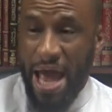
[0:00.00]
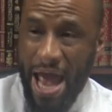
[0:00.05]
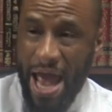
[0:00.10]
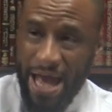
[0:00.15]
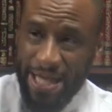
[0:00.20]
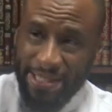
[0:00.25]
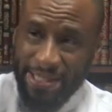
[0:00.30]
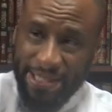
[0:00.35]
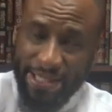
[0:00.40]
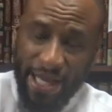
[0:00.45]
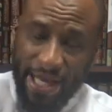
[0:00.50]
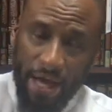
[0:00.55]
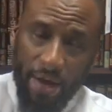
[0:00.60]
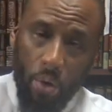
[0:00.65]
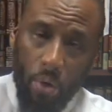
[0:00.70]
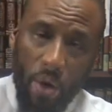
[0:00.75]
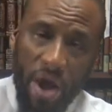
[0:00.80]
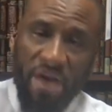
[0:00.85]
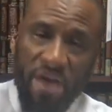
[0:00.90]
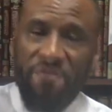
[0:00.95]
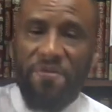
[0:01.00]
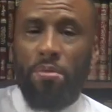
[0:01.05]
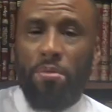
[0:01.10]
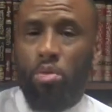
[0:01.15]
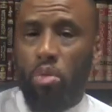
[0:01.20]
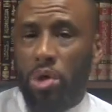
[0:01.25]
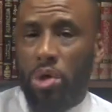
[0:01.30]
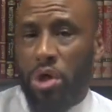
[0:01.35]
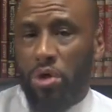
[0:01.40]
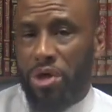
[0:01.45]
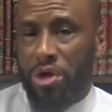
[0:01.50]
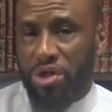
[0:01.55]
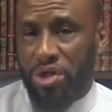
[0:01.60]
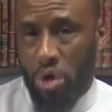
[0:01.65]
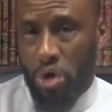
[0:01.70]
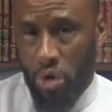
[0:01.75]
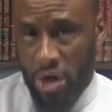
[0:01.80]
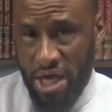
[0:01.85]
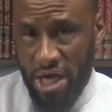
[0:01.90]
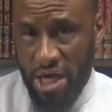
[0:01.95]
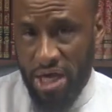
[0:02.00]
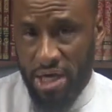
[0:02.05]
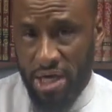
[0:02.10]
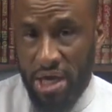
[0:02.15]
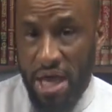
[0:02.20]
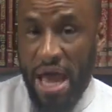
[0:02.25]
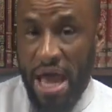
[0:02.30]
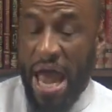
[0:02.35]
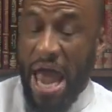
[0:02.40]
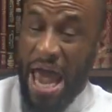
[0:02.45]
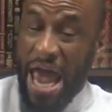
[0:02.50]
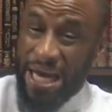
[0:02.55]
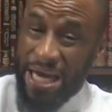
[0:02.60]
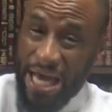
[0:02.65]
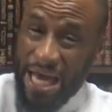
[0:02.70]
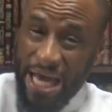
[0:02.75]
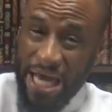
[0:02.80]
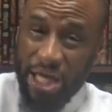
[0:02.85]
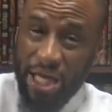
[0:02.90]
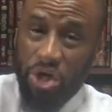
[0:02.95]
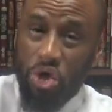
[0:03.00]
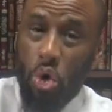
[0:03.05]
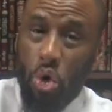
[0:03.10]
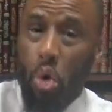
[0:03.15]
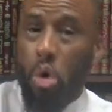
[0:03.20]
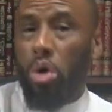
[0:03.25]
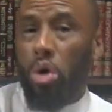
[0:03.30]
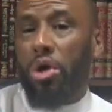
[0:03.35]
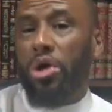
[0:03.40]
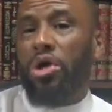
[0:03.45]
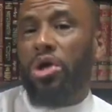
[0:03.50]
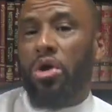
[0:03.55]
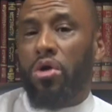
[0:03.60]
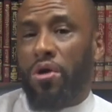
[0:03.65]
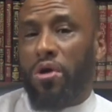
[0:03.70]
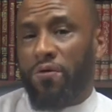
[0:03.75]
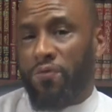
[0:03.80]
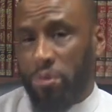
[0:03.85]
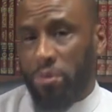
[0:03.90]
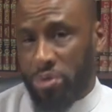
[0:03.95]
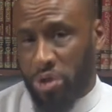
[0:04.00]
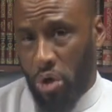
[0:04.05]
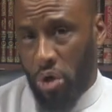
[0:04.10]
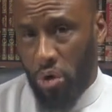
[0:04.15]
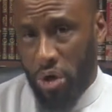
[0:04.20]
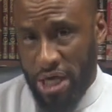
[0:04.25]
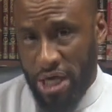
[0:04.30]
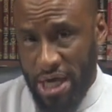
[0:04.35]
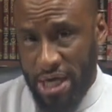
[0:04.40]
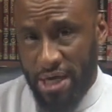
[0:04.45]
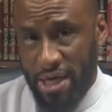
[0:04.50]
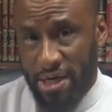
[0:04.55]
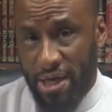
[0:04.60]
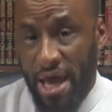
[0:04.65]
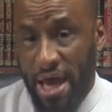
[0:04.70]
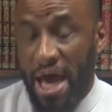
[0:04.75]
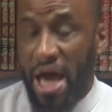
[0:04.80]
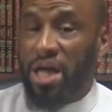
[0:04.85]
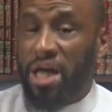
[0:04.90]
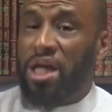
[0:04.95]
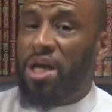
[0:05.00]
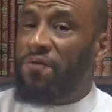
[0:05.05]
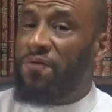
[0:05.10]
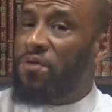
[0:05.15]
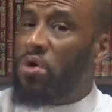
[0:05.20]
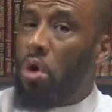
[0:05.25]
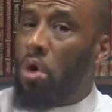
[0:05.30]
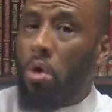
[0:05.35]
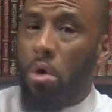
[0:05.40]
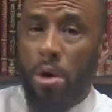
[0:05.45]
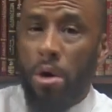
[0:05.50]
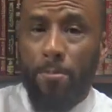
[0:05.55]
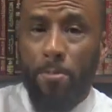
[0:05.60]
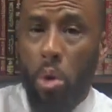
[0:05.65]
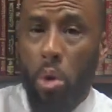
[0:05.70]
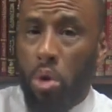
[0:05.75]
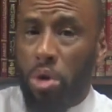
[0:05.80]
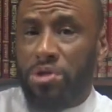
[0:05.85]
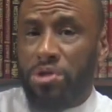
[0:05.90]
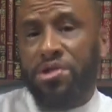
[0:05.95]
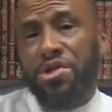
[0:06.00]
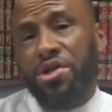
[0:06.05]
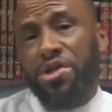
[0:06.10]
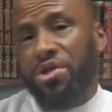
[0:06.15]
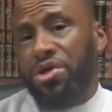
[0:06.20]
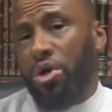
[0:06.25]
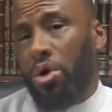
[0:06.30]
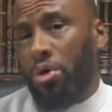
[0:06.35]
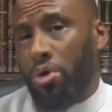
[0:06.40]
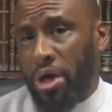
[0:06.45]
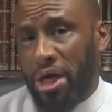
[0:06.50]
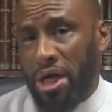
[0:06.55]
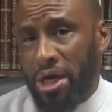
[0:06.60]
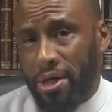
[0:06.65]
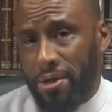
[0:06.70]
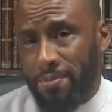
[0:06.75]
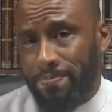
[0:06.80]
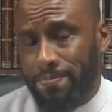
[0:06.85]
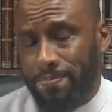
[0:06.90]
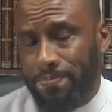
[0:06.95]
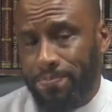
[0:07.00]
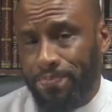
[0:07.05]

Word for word: and stay away from learning Tawheed and ignore learning from Tawheed and give no importance to Tawheed.